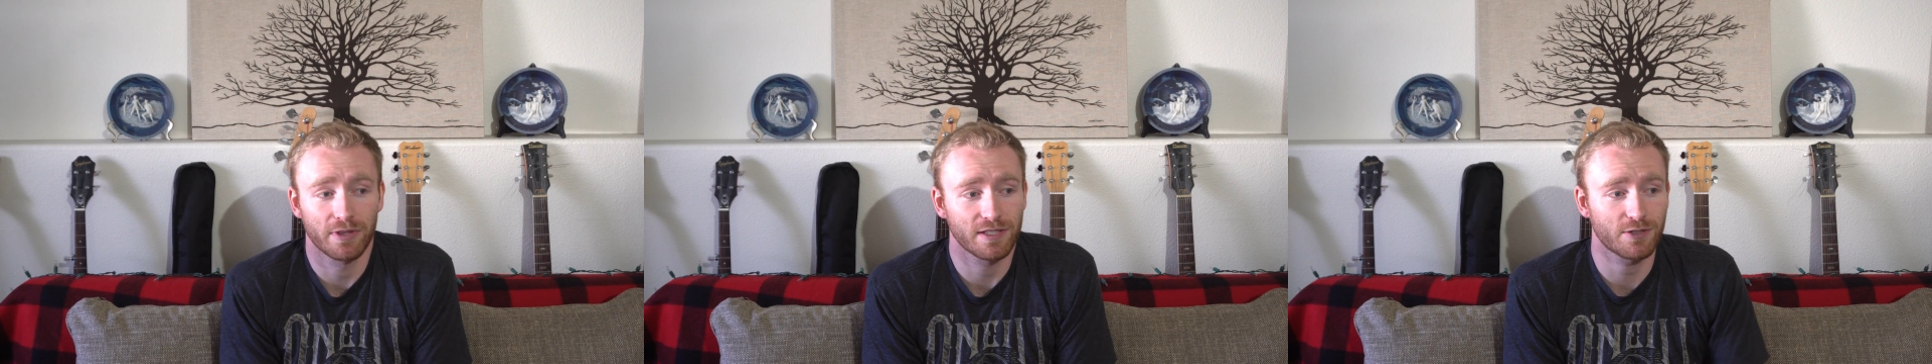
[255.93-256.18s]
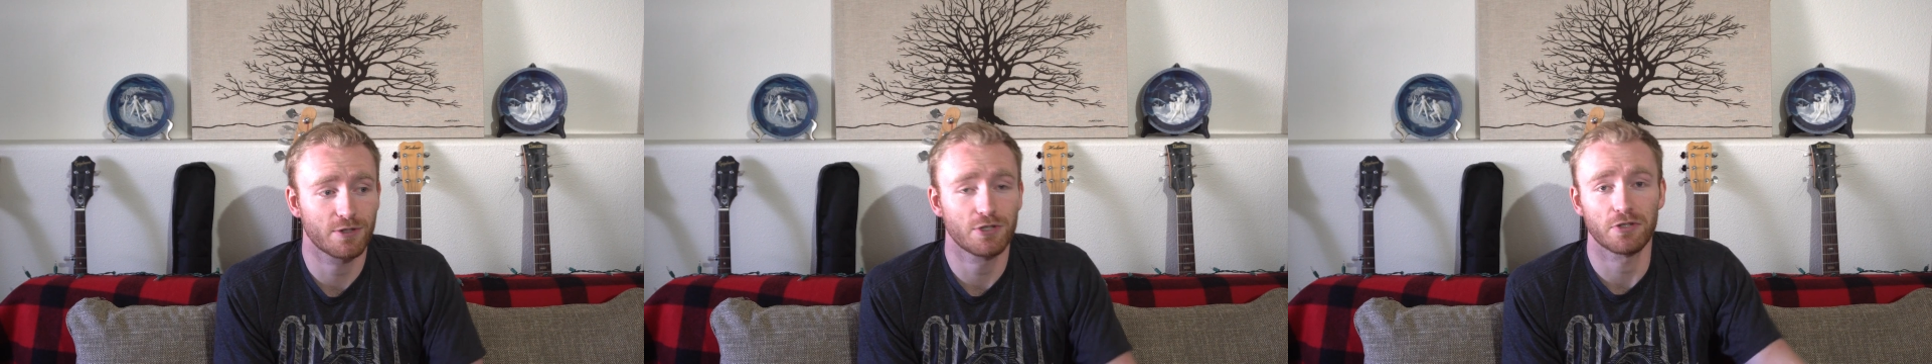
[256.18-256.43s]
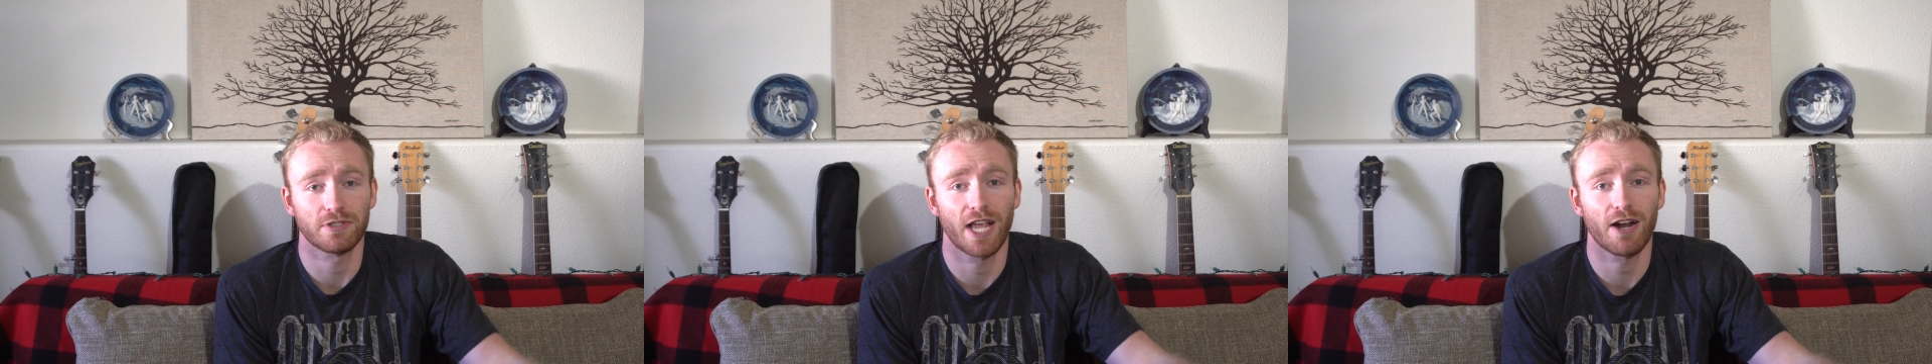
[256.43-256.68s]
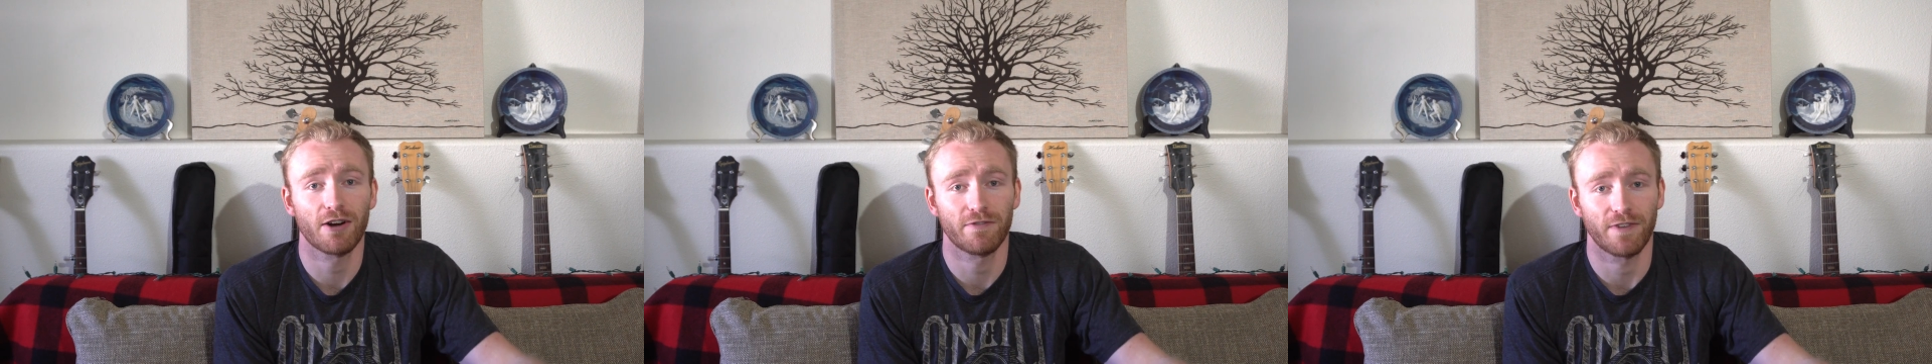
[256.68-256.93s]
This creature
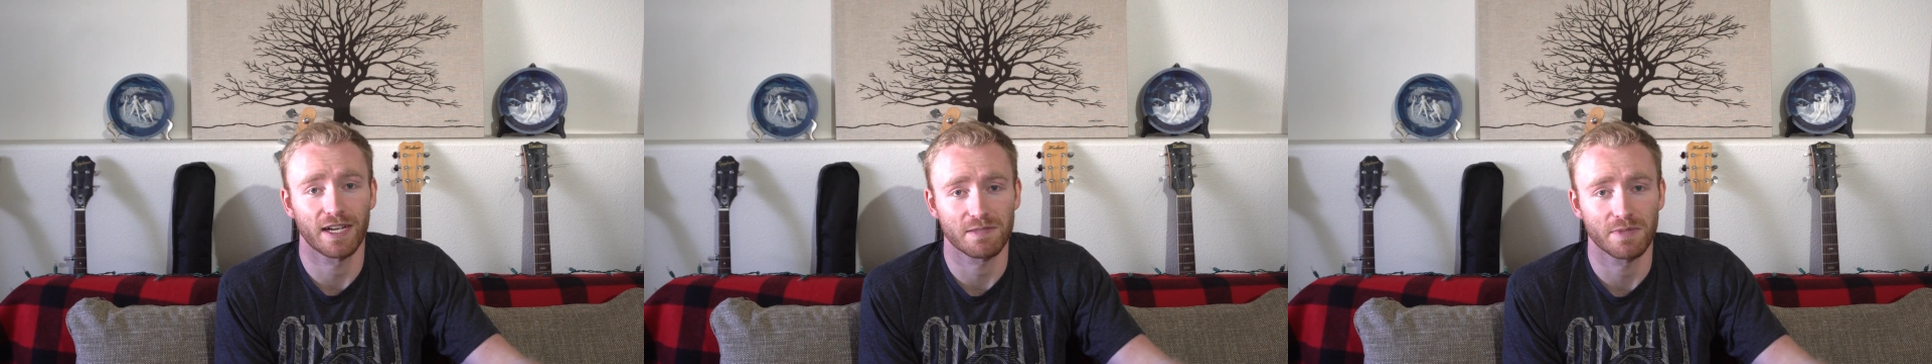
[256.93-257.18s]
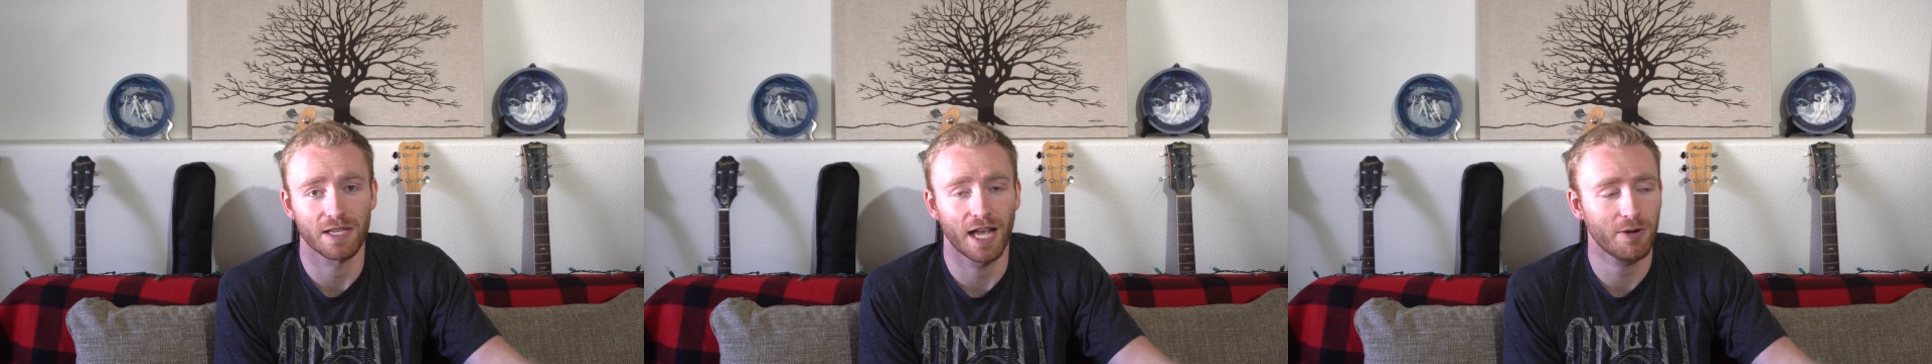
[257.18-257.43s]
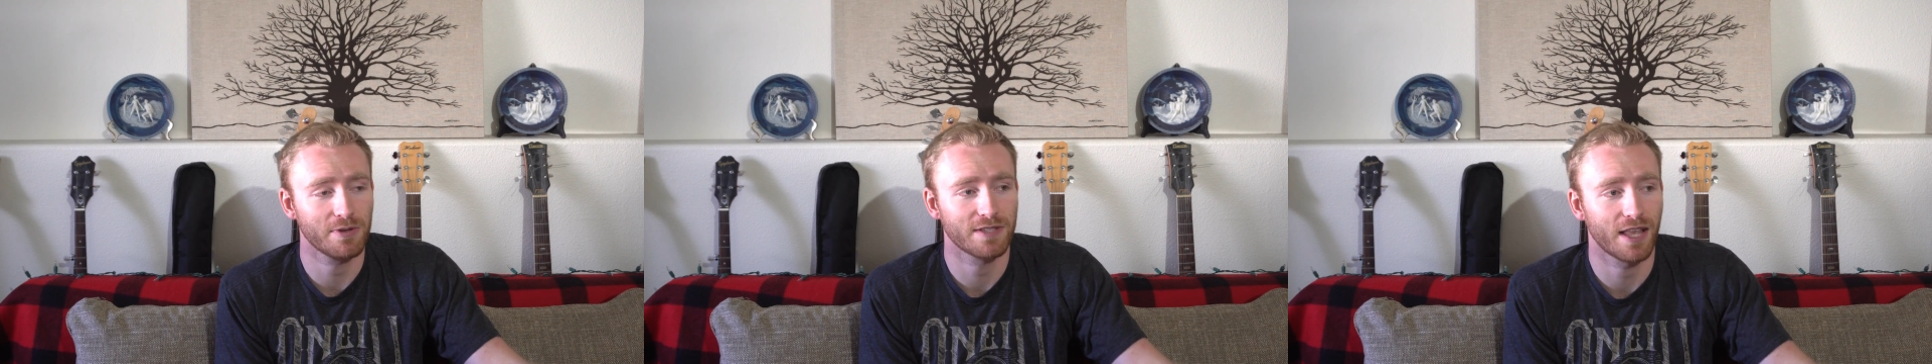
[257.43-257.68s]
terrifies me. I was